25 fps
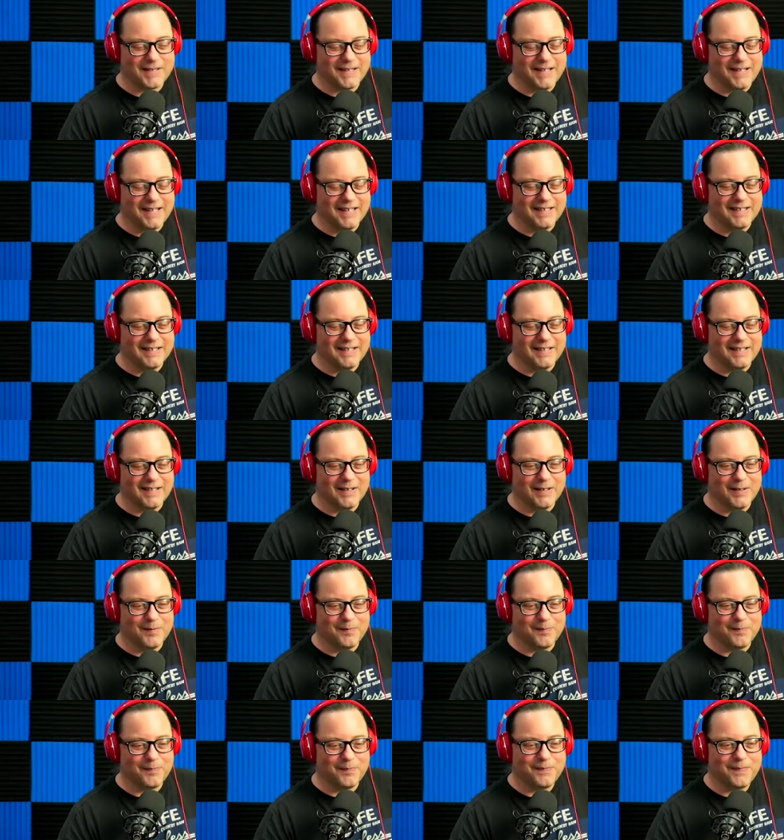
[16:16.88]
and
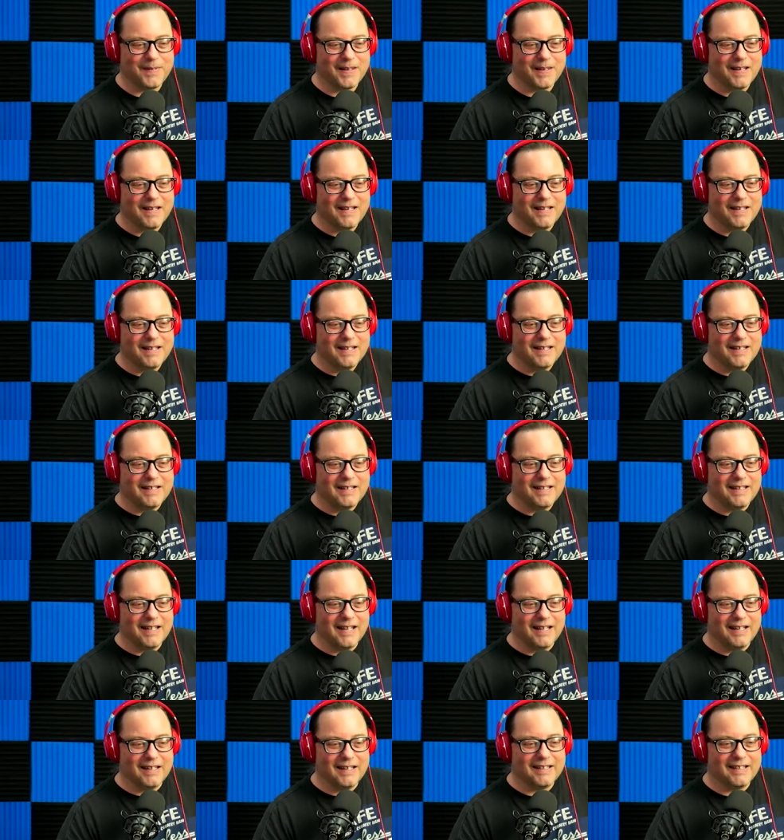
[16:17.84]
um,
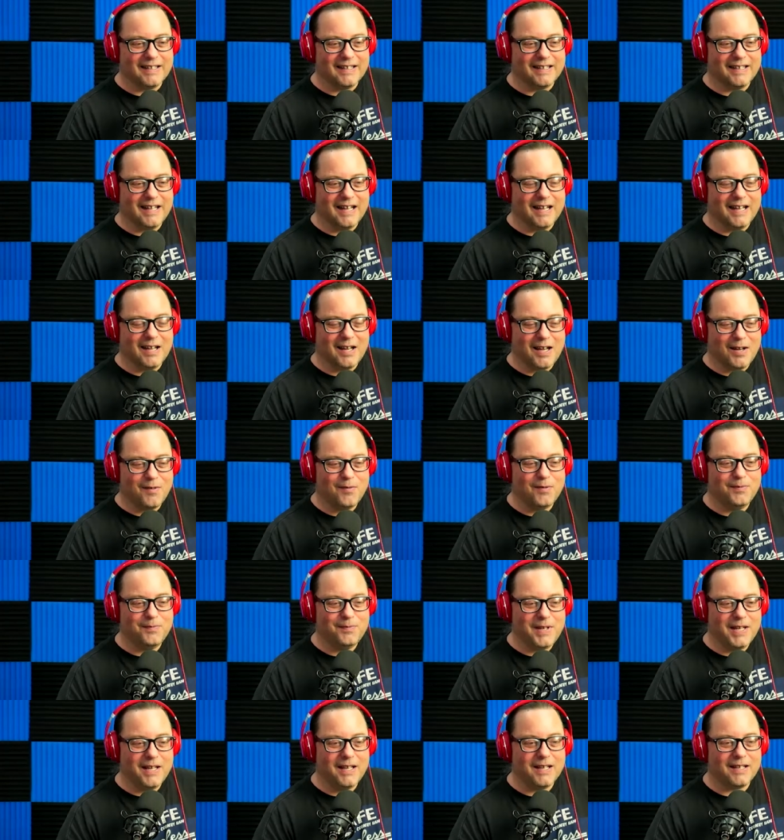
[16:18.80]
yeah, I, I,
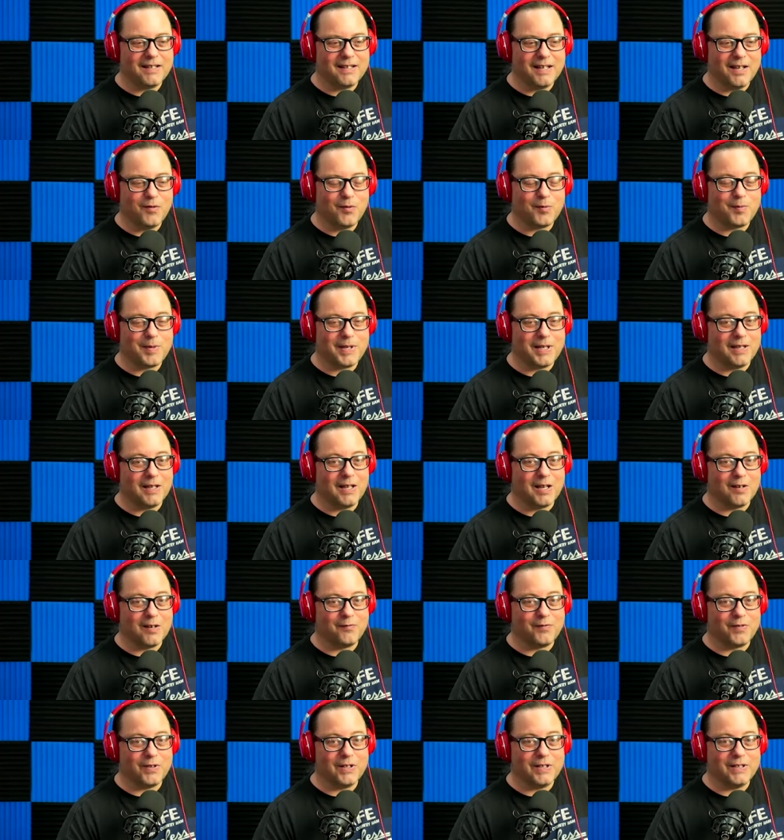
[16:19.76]
would. Yeah, that would be a
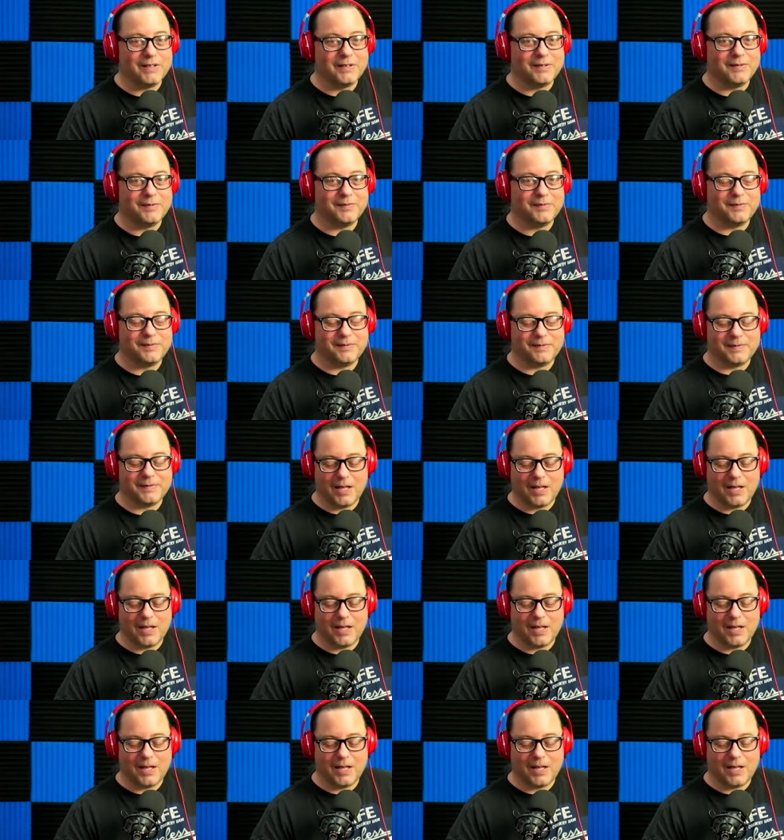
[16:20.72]
lot of fun. I